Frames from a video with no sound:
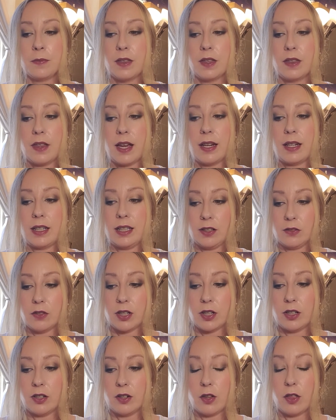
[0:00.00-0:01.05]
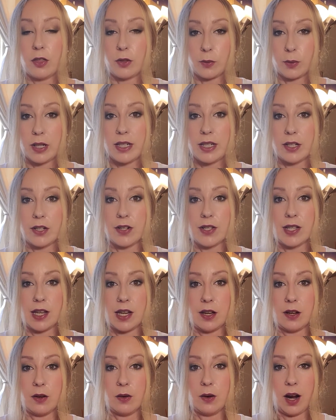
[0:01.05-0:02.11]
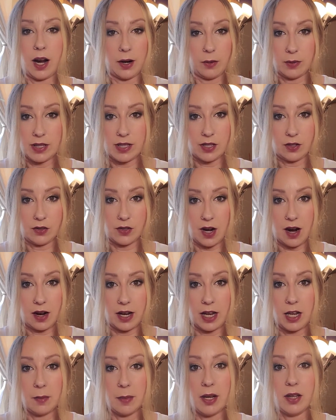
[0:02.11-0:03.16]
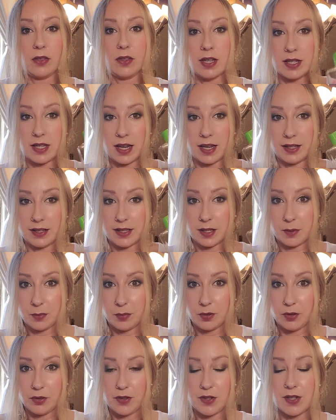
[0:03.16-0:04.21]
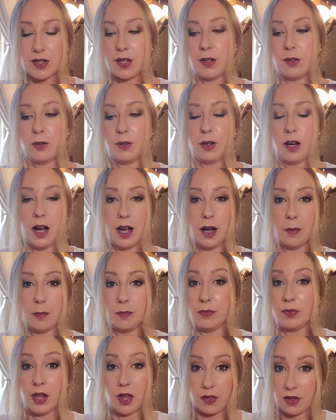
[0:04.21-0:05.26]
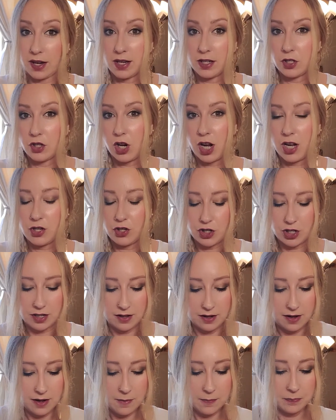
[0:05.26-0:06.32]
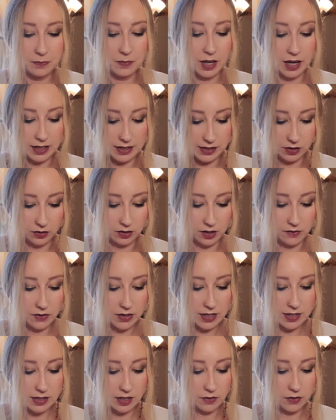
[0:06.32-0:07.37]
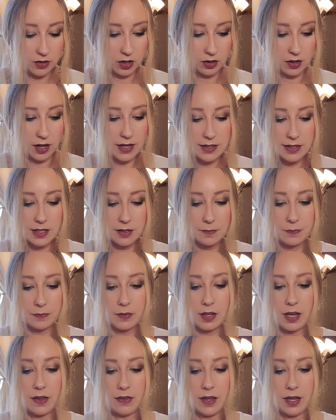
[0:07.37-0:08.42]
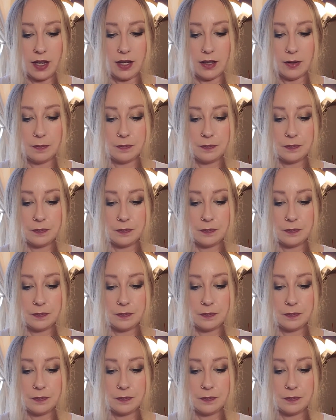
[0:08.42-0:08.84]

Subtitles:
that even 3 years ago, I was still talking about this and Simple, so nothing has changed. I still love this stuff a lot. And then